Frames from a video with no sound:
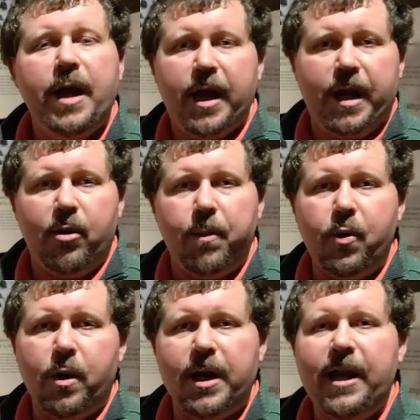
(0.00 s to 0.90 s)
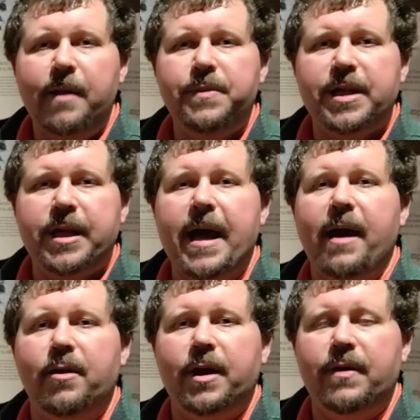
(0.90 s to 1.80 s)
in our Port Hampton
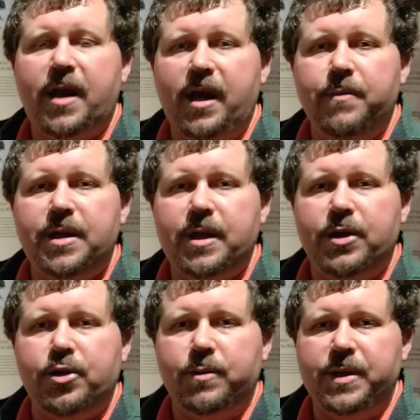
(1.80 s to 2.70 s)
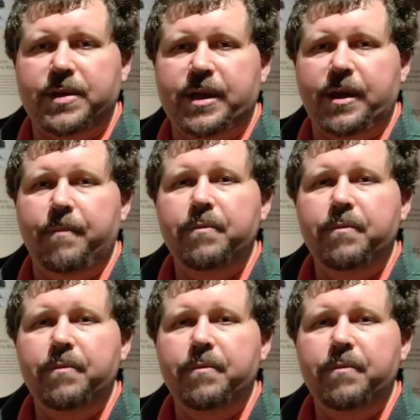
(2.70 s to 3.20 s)
gallery at the Hampton History Museum.